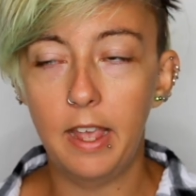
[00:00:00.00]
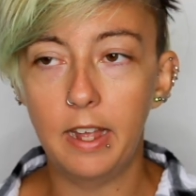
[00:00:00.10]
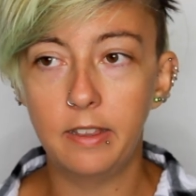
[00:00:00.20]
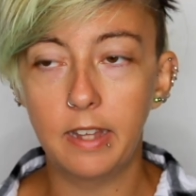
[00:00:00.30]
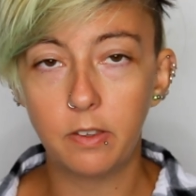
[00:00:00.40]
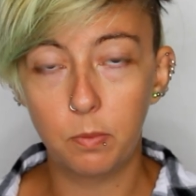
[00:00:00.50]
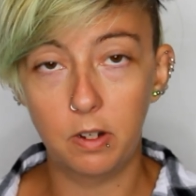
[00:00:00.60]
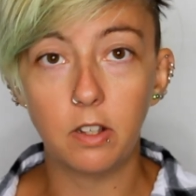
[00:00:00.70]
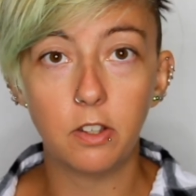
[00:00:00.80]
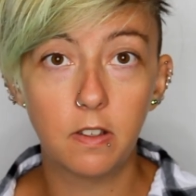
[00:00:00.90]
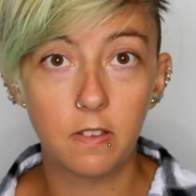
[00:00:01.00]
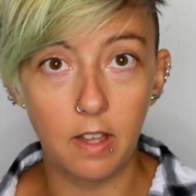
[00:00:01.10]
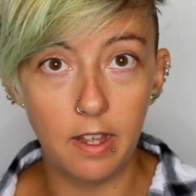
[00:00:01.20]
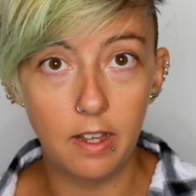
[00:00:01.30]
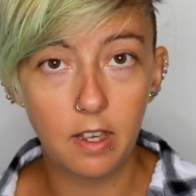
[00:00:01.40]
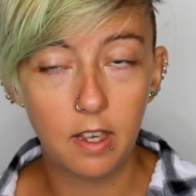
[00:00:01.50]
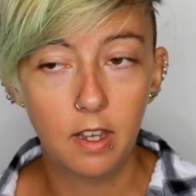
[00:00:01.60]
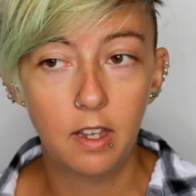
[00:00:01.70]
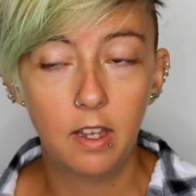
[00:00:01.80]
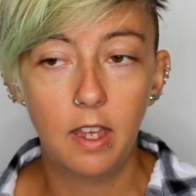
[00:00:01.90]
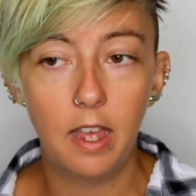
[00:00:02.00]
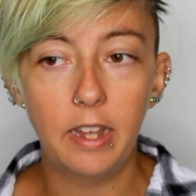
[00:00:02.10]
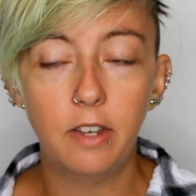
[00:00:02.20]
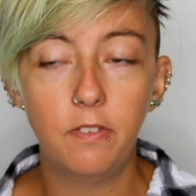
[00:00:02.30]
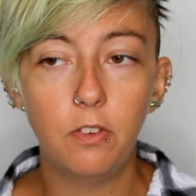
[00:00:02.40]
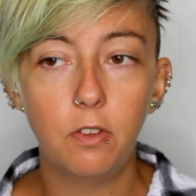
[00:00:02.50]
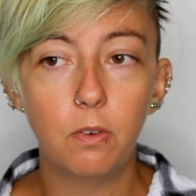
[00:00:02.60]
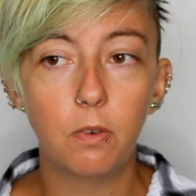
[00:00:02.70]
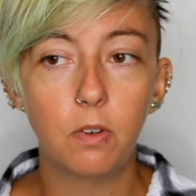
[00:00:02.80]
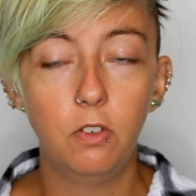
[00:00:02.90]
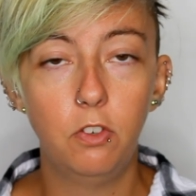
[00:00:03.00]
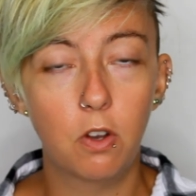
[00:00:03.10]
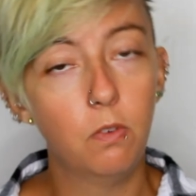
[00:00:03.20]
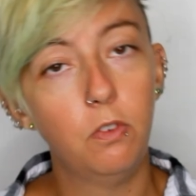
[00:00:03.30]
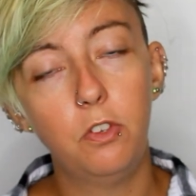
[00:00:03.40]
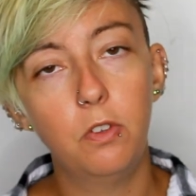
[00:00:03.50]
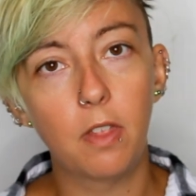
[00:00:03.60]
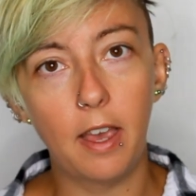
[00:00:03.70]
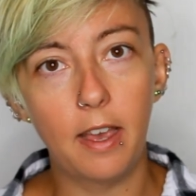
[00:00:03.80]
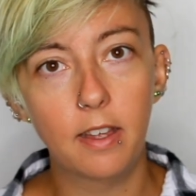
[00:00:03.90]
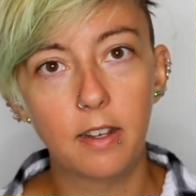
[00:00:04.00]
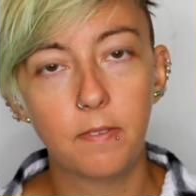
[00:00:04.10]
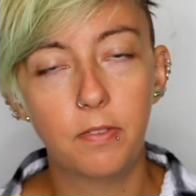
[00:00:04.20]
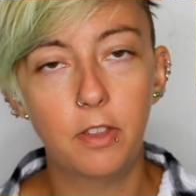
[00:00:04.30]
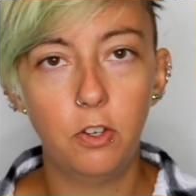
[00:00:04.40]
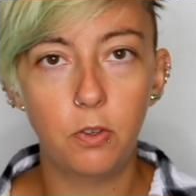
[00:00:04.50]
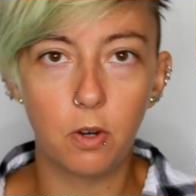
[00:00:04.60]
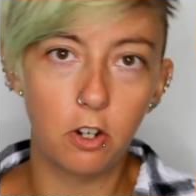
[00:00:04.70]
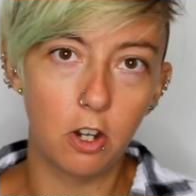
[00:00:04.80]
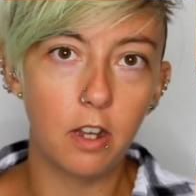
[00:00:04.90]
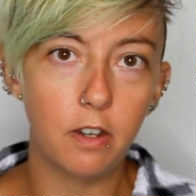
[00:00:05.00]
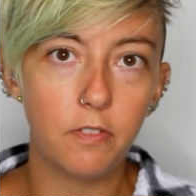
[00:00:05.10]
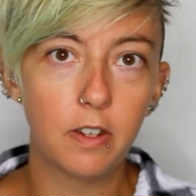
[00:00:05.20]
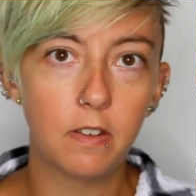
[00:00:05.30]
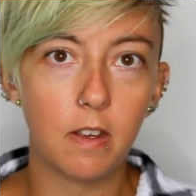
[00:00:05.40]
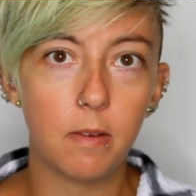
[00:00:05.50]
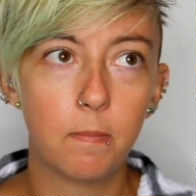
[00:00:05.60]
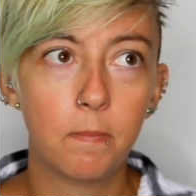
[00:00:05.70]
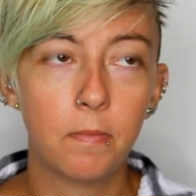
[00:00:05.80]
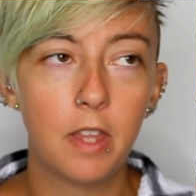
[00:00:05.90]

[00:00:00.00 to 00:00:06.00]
and that's what it looks like. And if you don't do that, then you are not a victim.